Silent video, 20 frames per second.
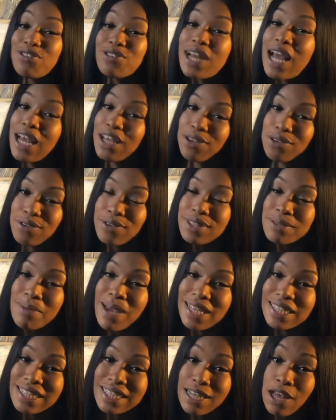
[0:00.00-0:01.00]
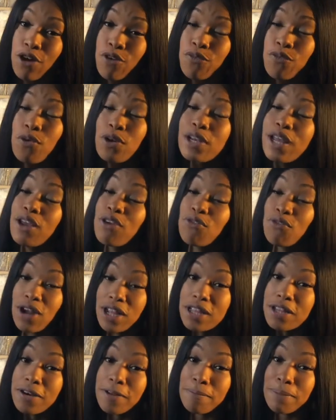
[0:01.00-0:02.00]
do not use myself on a
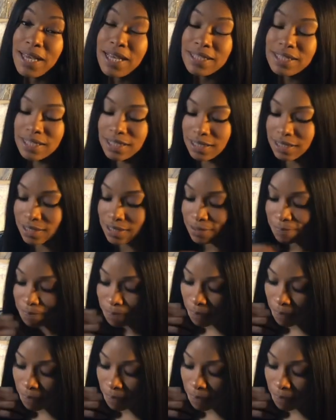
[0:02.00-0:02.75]
regular basis.